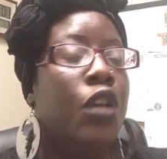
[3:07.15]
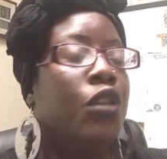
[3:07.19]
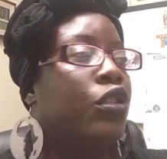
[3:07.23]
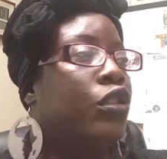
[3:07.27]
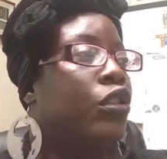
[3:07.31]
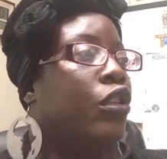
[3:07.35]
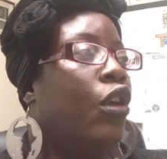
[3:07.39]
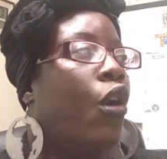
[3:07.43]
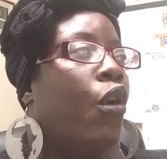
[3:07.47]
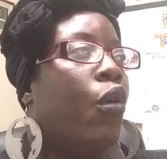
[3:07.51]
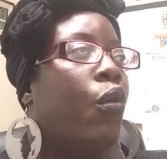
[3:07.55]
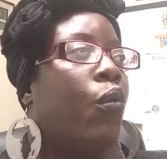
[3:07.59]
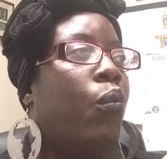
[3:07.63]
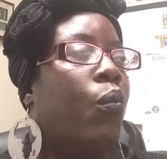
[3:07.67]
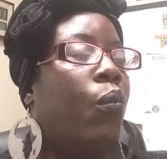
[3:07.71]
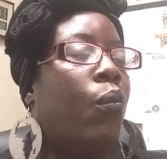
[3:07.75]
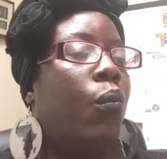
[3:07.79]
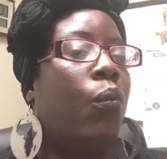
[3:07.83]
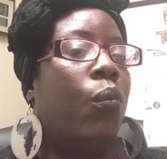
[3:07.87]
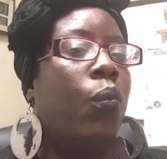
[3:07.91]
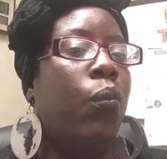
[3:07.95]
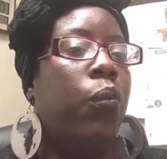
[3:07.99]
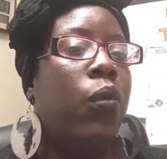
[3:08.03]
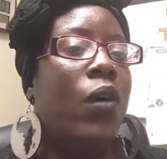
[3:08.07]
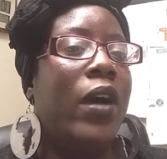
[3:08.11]
So
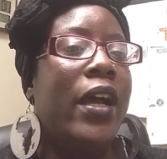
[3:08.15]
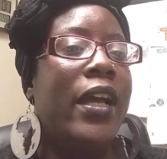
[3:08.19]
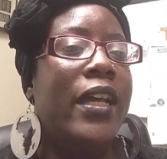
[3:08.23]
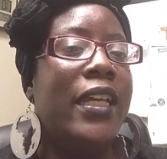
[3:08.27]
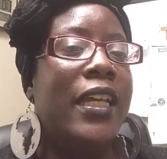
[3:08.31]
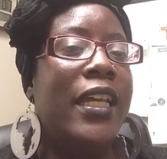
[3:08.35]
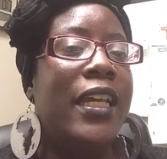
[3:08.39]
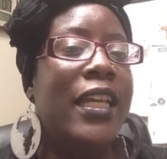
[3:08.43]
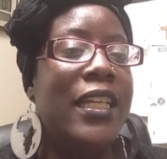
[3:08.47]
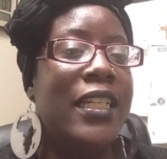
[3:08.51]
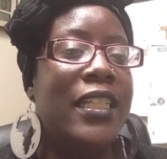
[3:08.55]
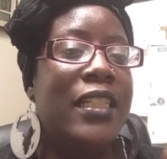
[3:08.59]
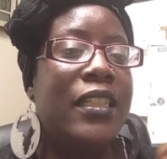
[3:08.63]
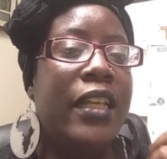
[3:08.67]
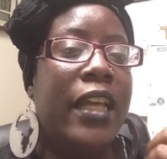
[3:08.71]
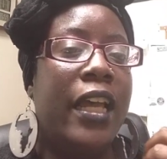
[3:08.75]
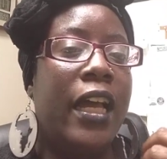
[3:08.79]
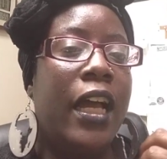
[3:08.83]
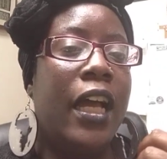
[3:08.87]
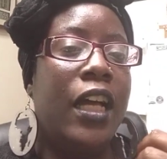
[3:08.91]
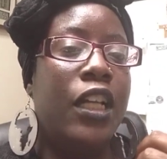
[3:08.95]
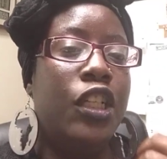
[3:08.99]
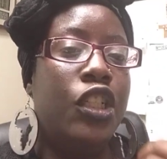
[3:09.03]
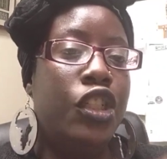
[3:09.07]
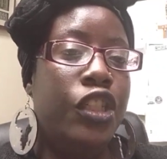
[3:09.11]
what his
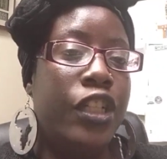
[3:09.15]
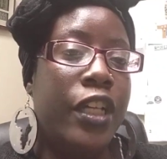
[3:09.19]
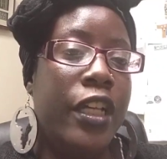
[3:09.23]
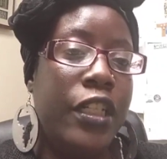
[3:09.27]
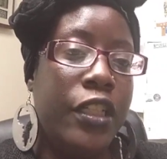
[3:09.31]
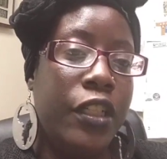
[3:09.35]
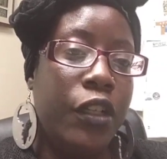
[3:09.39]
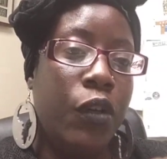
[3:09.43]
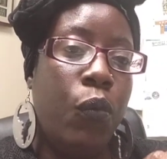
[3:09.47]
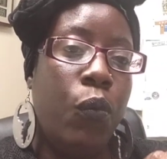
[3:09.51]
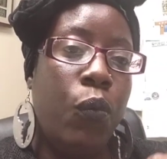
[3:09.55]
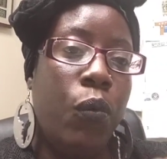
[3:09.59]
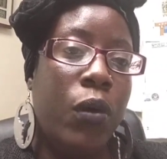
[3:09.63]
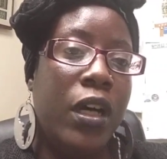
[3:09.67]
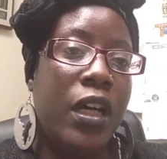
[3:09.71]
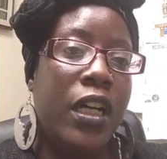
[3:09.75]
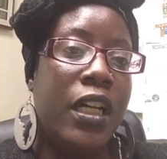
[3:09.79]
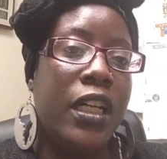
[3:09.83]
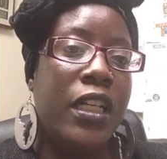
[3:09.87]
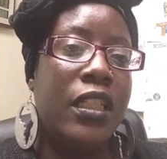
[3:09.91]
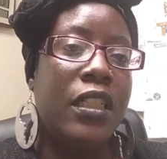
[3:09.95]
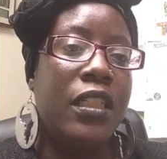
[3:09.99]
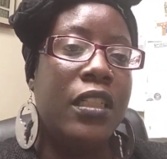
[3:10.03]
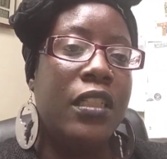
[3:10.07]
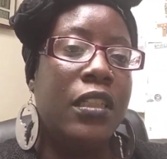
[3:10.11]
agenda
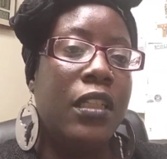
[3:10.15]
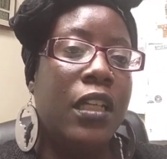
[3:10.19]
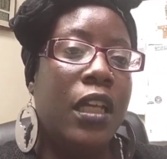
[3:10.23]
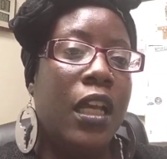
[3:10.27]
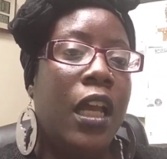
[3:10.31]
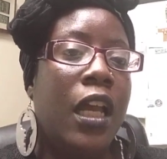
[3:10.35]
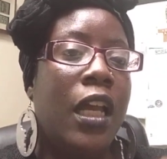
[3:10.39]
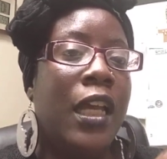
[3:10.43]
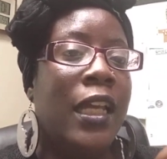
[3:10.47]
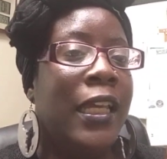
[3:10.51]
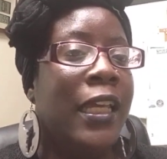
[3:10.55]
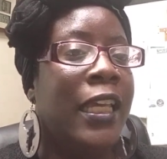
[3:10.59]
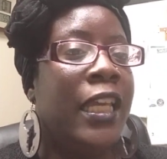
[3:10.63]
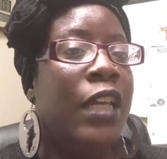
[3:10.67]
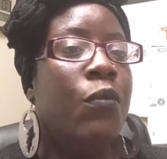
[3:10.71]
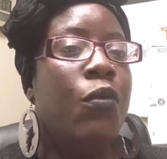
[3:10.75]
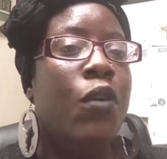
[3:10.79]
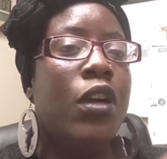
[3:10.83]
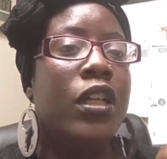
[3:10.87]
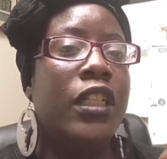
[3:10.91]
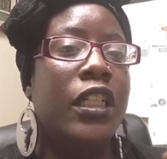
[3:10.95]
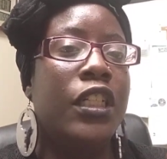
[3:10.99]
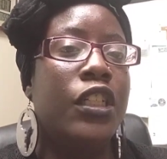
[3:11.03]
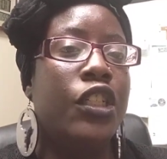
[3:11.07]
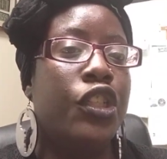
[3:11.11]
was, he
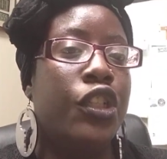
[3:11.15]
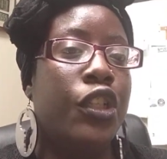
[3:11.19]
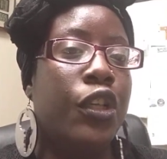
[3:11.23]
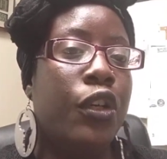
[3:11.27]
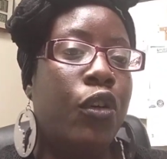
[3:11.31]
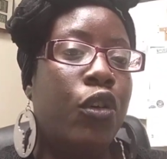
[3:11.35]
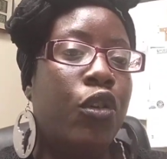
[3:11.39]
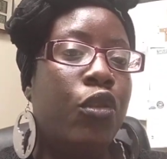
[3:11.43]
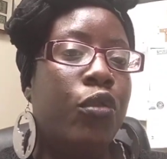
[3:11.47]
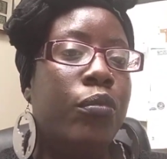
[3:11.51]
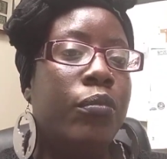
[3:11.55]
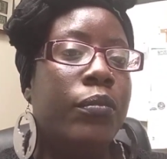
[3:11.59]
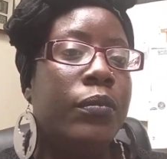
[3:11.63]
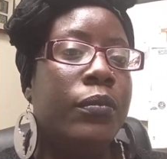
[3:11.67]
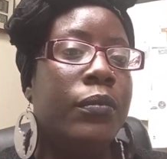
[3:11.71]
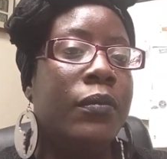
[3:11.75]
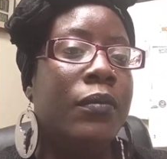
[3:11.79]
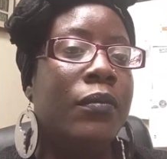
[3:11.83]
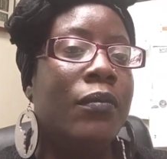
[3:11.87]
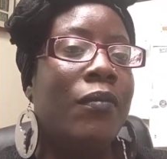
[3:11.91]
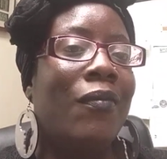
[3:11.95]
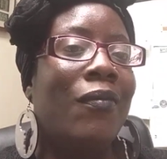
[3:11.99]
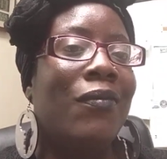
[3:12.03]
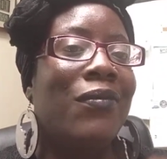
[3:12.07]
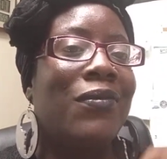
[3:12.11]
wanted Job
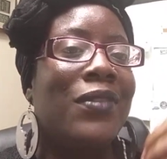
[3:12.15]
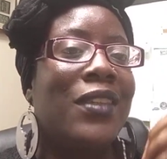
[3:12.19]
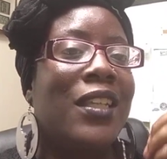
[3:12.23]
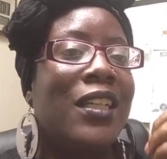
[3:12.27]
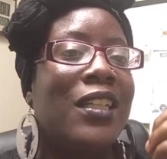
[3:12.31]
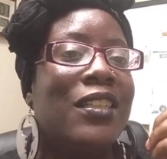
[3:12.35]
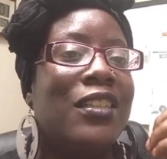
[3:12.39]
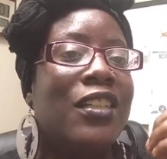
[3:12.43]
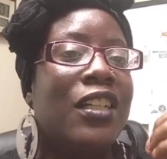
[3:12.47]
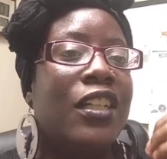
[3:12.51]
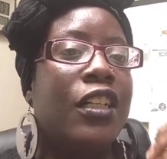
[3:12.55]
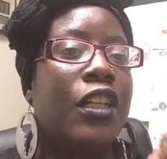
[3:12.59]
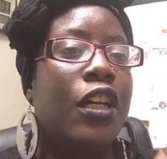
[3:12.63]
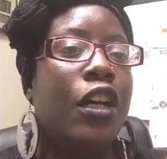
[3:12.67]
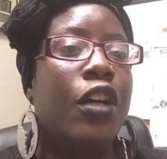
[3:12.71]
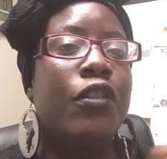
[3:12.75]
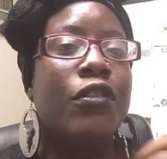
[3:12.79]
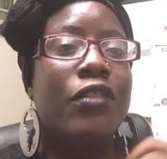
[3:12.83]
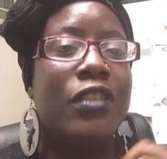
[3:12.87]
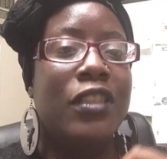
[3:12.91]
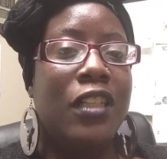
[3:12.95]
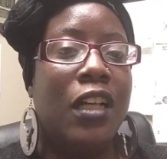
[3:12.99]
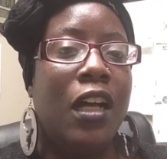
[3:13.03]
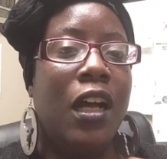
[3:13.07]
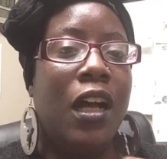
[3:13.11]
to
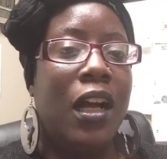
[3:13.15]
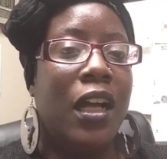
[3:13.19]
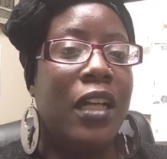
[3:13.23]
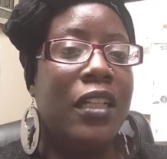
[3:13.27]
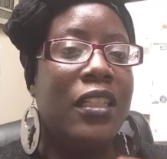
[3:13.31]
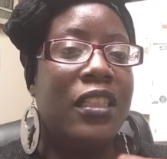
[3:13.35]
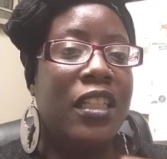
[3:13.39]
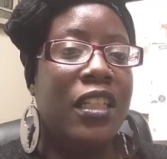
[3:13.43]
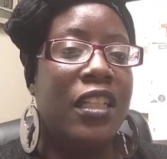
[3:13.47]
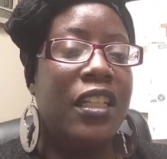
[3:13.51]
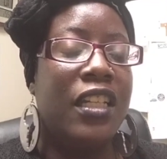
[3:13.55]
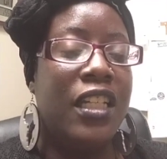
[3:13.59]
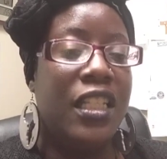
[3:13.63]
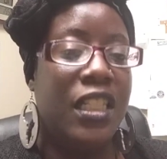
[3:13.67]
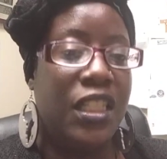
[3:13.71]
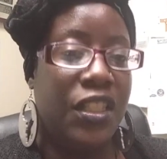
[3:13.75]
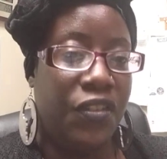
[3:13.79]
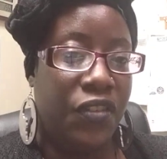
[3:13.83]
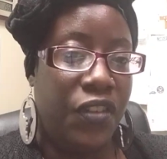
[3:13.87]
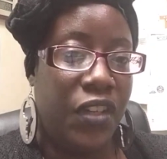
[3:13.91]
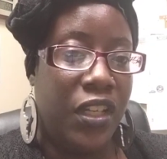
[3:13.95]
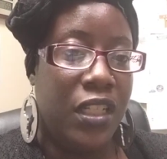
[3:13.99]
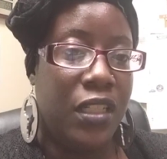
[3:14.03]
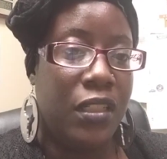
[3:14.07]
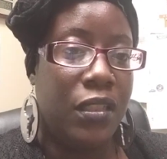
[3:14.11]
curse God to his
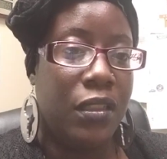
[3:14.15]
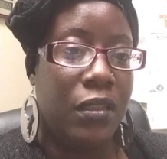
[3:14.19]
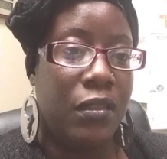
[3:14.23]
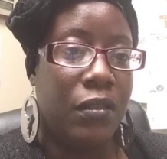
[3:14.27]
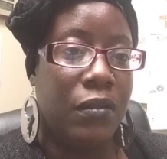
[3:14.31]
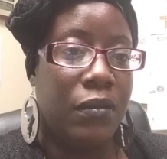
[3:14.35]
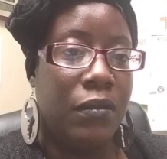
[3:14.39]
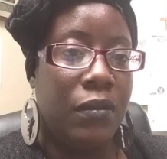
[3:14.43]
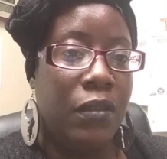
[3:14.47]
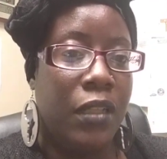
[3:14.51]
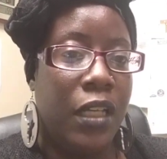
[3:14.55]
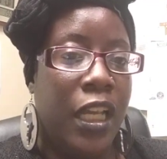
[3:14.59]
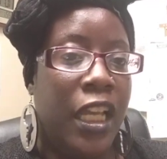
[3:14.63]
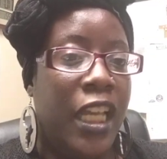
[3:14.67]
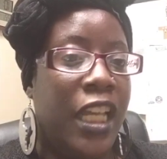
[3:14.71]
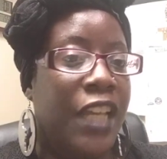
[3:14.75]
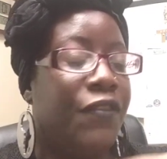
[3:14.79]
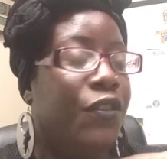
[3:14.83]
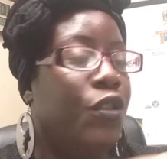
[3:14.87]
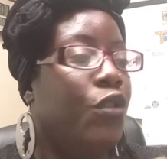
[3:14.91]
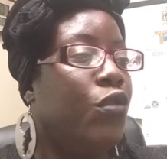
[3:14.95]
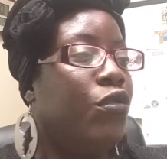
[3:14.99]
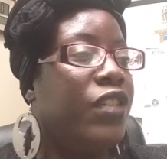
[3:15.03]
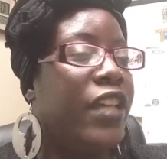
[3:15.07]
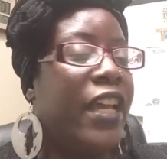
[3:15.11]
face.
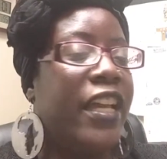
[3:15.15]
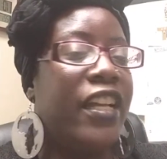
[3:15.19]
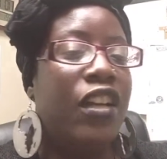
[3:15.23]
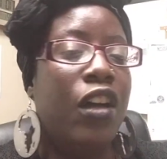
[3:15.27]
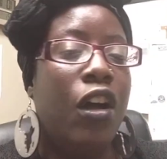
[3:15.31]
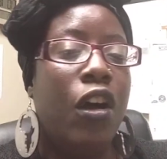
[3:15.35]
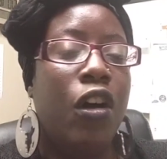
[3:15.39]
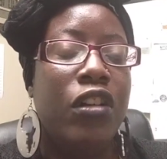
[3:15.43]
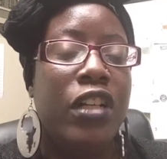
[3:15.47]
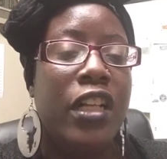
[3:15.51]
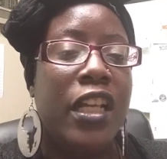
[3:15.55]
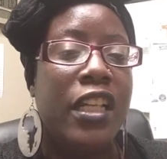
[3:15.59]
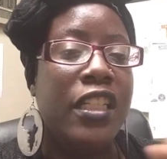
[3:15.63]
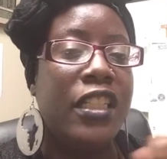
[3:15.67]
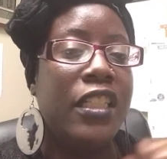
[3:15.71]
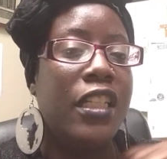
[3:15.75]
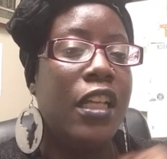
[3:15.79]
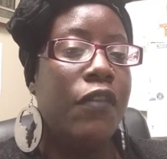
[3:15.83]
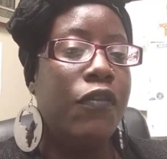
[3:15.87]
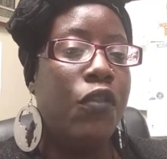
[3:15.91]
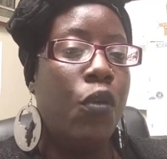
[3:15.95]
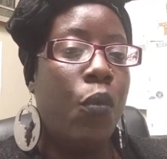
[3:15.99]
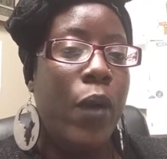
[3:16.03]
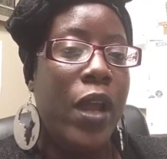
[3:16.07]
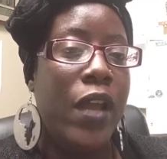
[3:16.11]
If you take all that
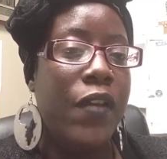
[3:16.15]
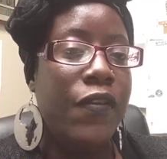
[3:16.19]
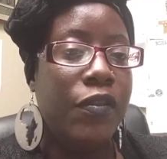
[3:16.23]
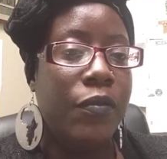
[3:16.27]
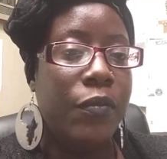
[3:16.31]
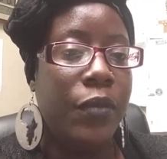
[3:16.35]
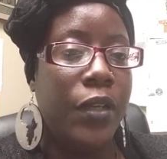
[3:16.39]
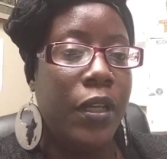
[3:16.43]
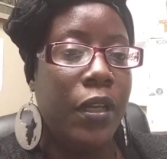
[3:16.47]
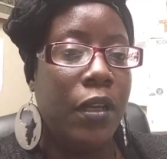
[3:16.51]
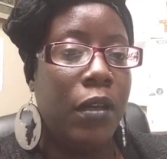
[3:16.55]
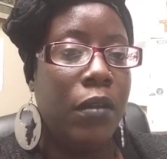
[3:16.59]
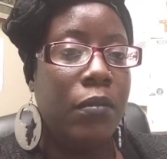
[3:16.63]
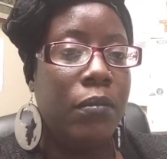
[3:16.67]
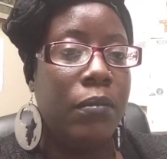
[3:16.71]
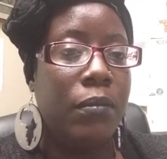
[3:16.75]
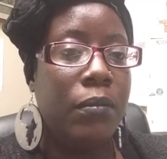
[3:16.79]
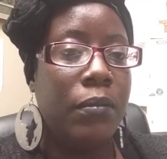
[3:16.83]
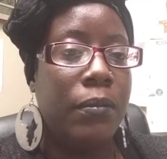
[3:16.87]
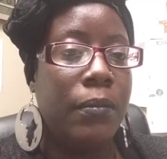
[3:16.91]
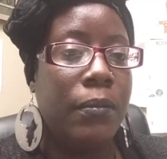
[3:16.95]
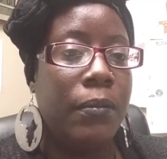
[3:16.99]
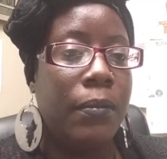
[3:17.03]
stuff away from him,